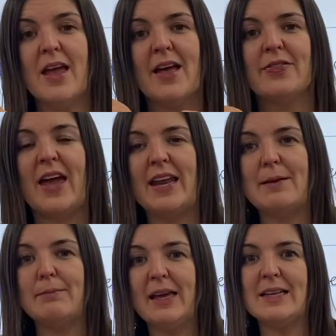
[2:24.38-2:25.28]
then it
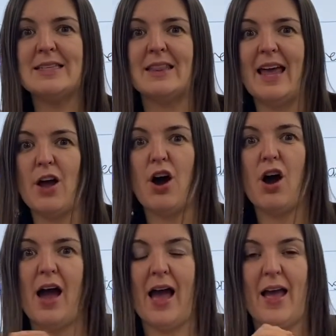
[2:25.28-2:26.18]
means that they are
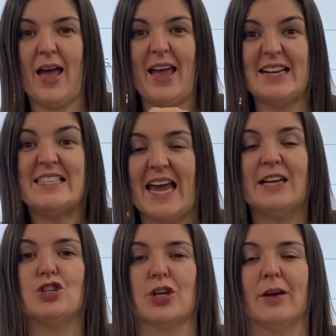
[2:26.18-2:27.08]
in
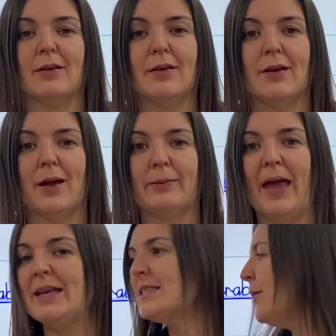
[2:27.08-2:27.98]
danger. Okay, so